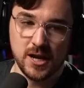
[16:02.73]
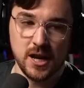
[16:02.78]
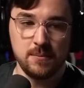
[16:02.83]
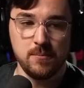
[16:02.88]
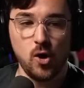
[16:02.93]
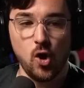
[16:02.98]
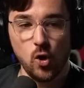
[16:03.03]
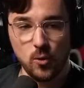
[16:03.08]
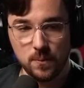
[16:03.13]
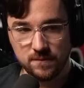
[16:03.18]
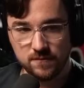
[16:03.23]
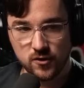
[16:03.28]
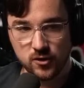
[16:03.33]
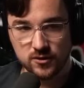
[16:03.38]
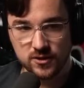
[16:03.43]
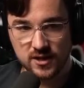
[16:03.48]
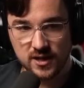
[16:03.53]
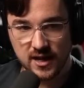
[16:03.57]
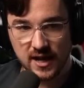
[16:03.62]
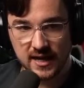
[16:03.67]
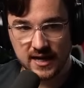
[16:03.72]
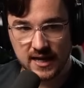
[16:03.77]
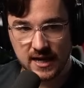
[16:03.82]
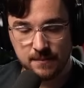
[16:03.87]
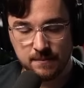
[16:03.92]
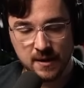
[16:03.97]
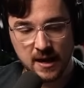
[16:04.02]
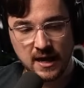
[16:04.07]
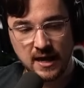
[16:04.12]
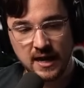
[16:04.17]
but I'm hopeful that I
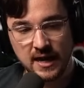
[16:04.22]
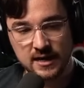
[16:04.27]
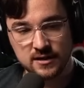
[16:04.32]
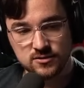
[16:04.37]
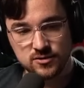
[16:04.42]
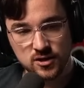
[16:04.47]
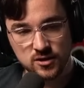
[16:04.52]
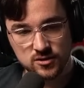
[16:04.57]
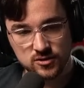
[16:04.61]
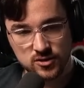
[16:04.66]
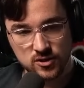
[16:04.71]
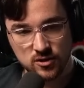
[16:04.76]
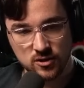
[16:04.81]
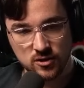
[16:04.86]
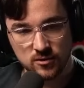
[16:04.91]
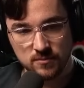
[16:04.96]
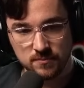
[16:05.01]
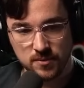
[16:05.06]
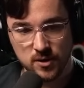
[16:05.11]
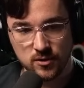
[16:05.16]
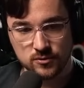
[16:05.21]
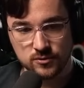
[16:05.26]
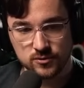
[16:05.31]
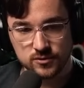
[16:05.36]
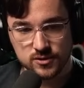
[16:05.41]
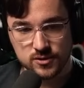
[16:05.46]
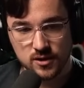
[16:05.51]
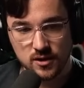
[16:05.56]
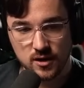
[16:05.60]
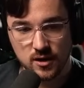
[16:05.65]
get my hands on Skull and
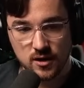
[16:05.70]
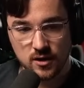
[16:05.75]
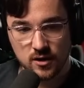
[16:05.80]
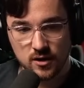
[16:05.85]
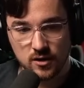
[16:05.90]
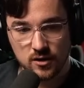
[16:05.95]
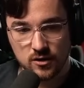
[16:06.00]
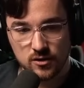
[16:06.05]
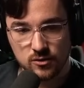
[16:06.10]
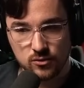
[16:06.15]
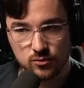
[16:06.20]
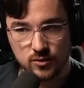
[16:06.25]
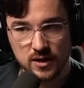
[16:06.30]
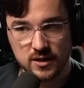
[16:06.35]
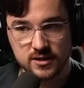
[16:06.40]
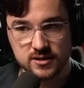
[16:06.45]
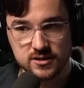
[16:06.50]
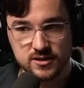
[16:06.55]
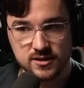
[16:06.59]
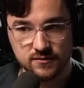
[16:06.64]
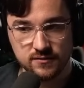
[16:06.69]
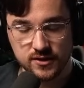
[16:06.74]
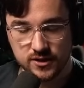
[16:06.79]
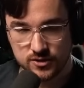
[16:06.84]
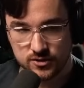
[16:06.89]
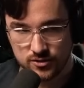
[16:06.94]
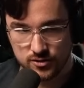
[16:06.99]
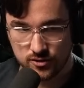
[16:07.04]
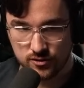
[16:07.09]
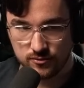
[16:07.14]
Bones
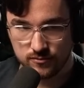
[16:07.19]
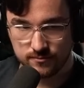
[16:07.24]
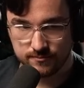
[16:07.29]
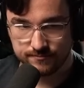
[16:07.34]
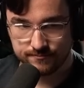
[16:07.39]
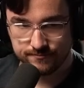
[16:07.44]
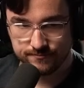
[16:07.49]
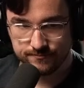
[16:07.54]
relatively soon.